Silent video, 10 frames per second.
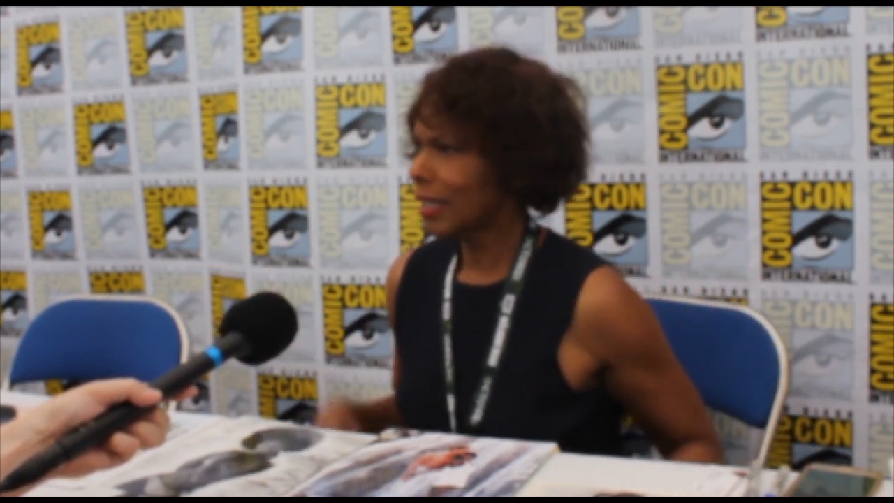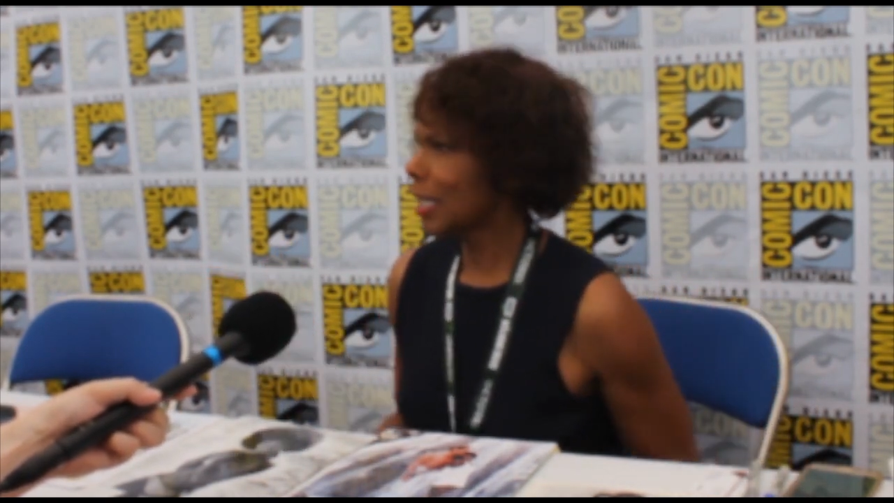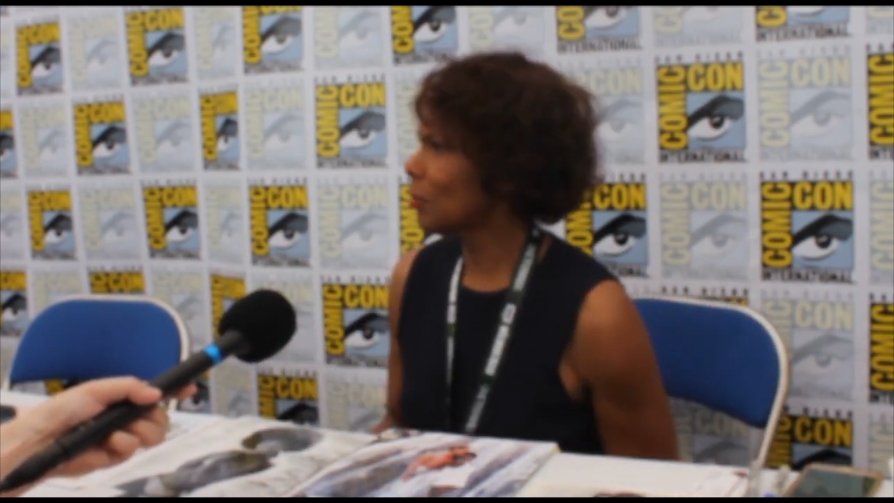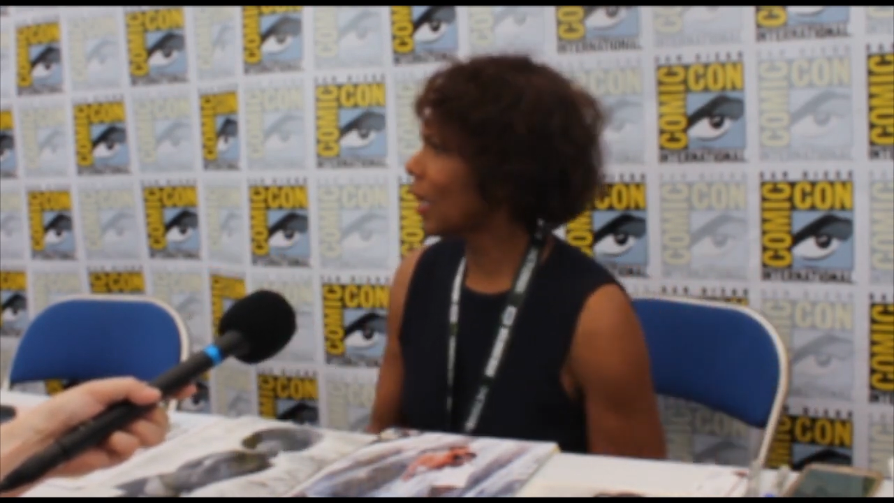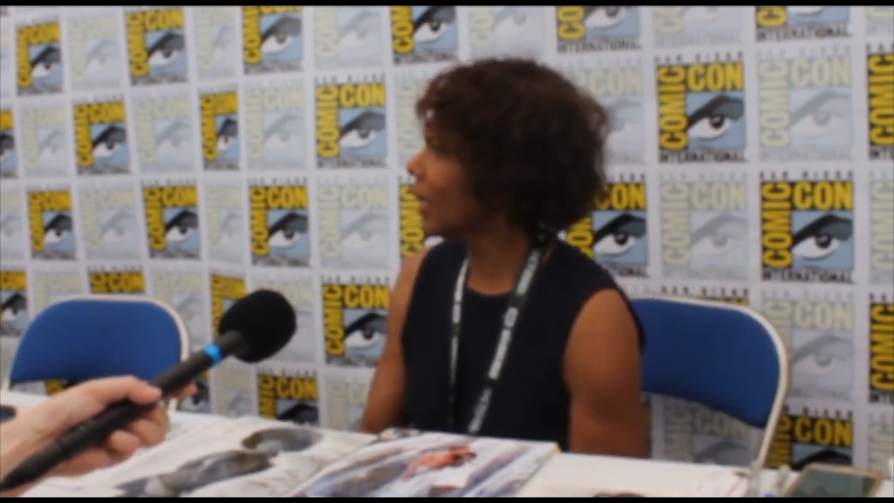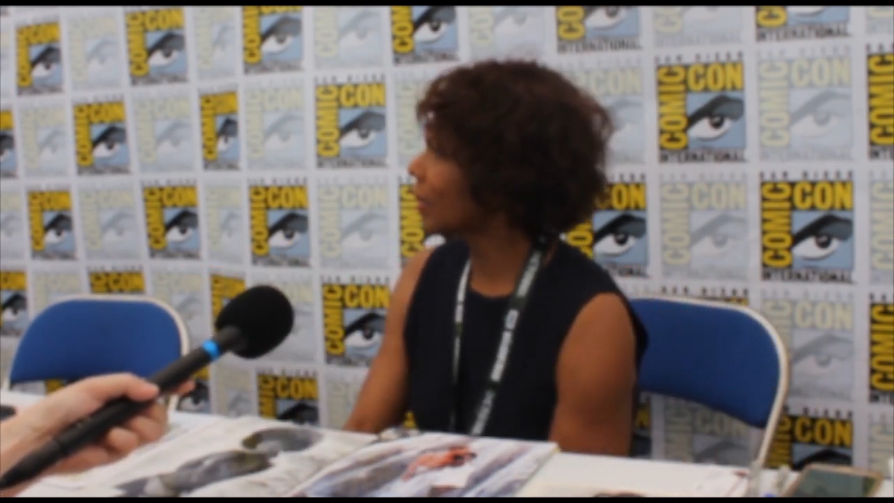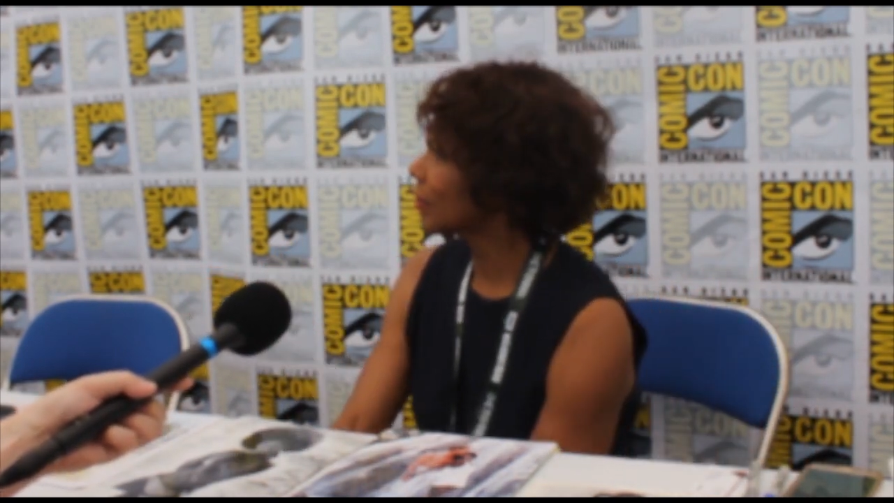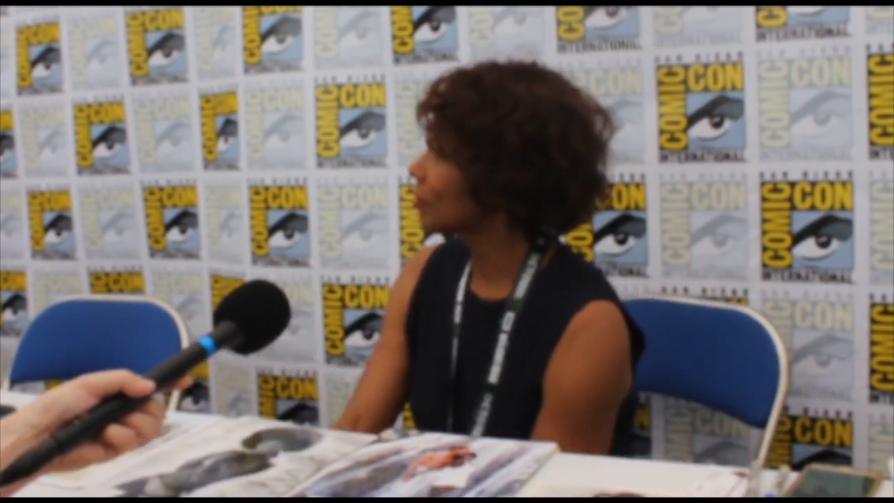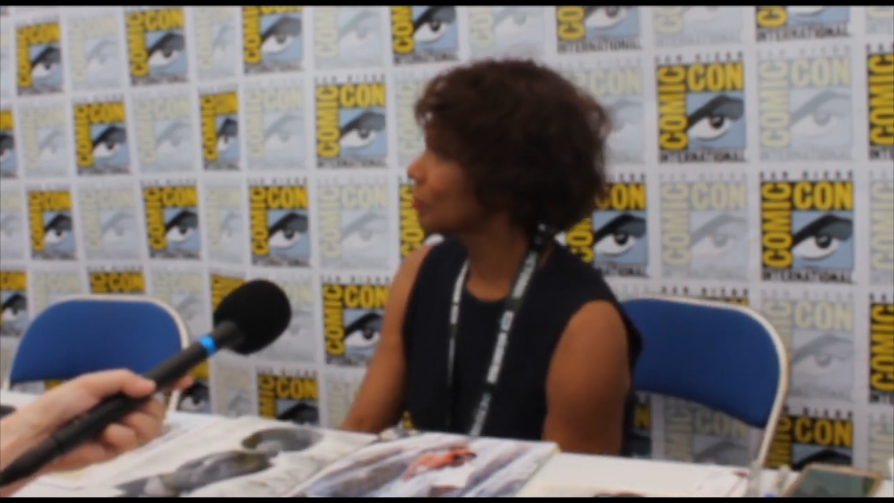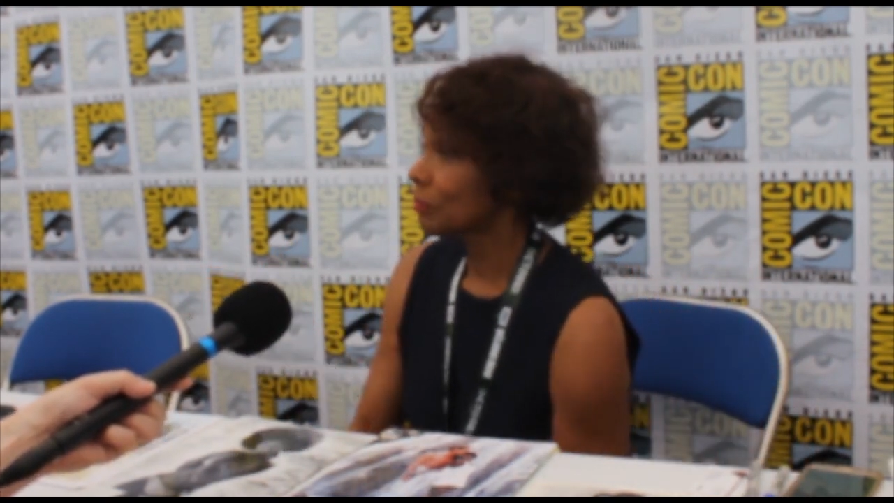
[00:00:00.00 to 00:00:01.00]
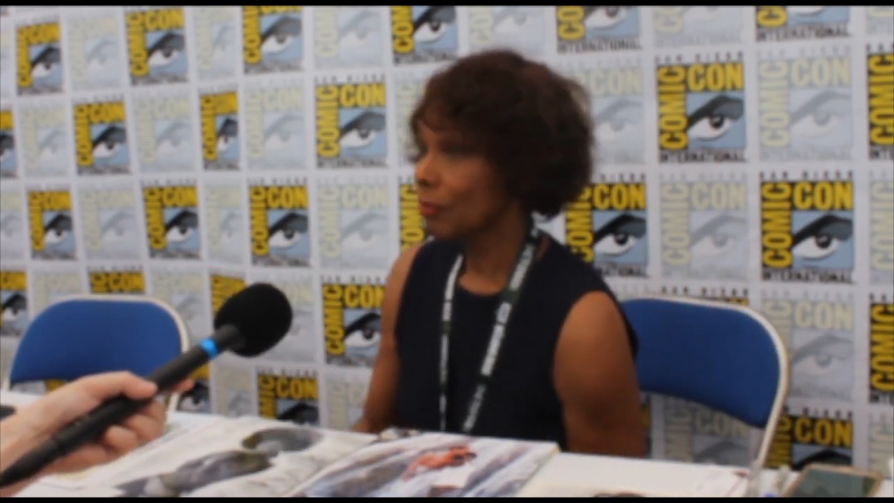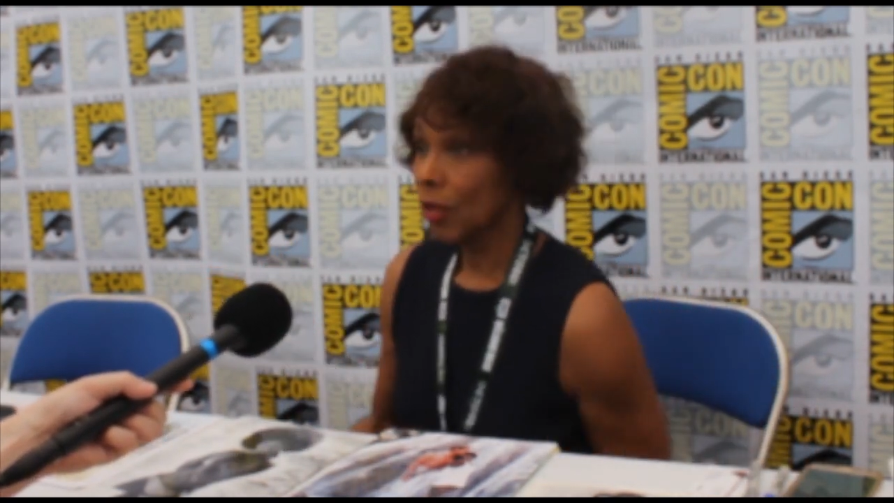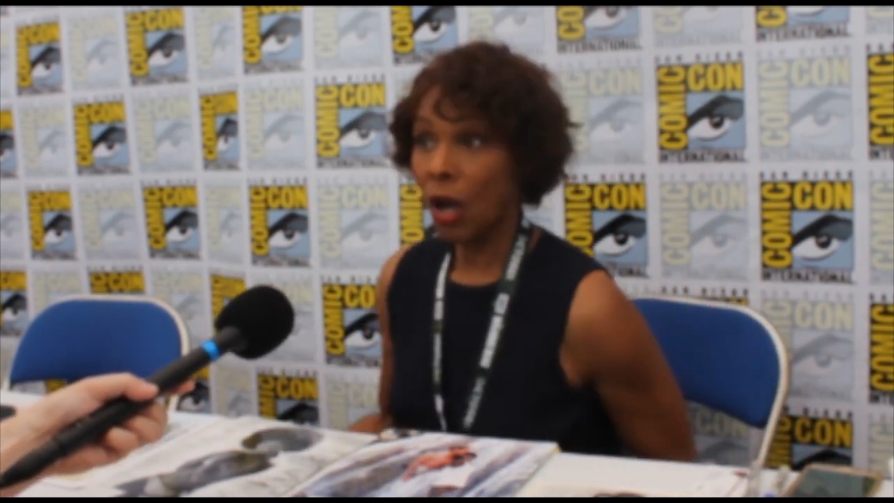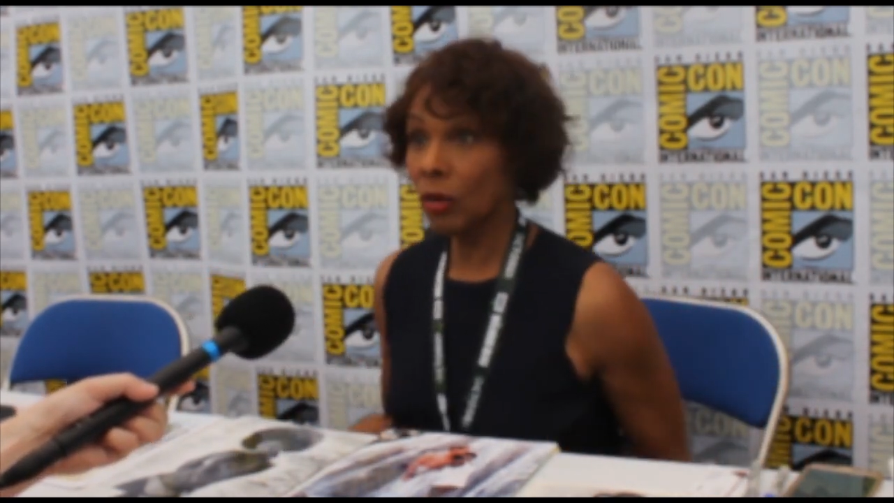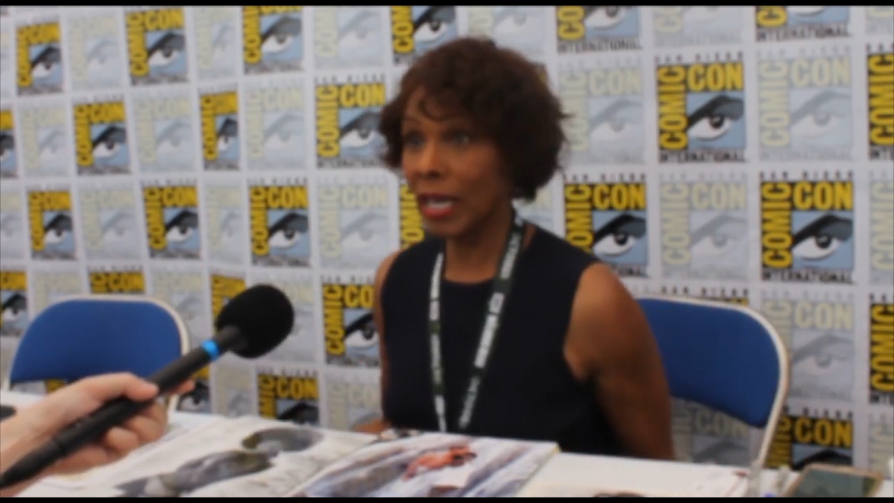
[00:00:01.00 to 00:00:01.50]
I'm like,
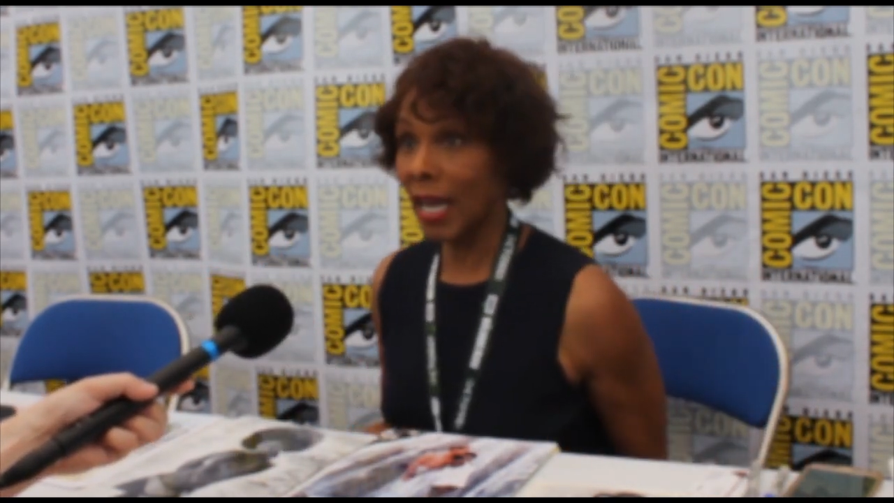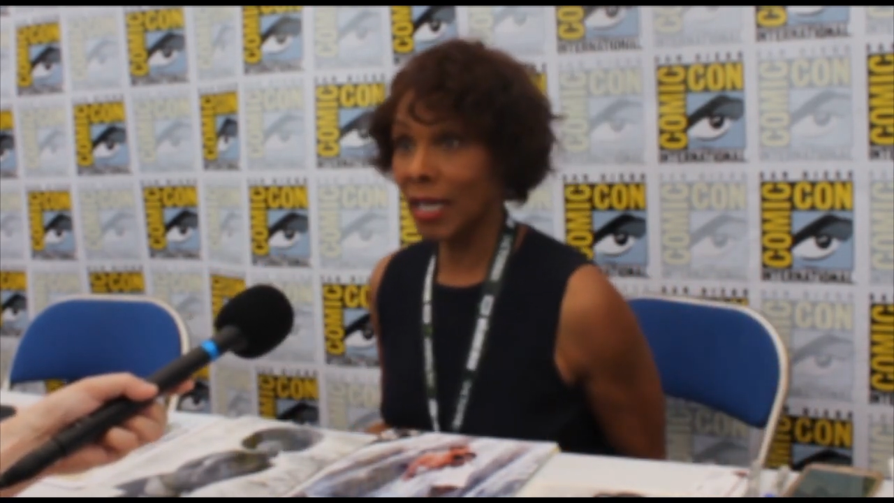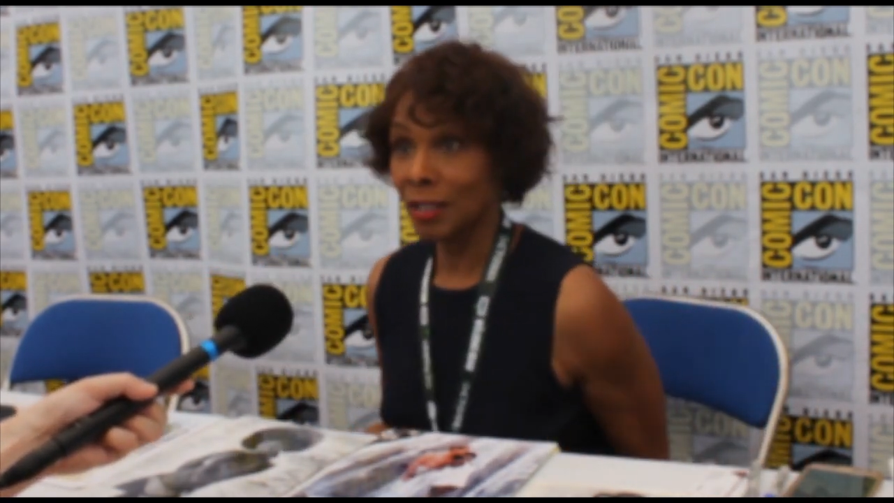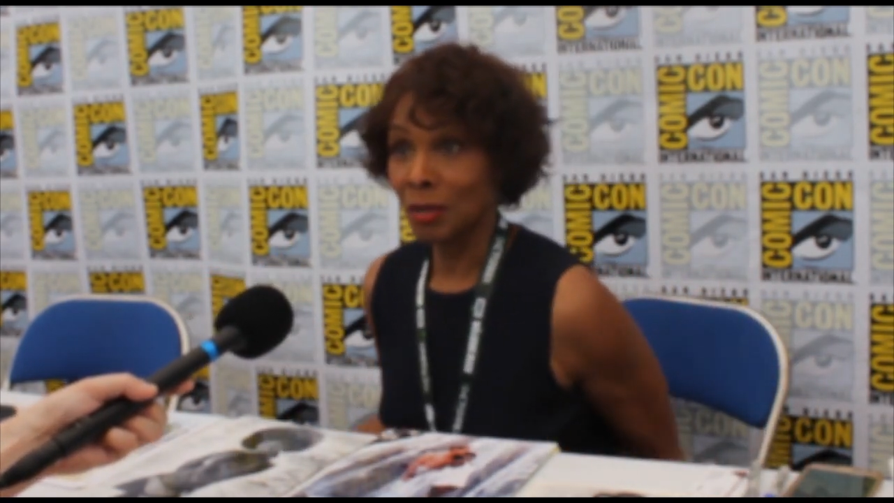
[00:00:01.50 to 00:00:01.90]
okay,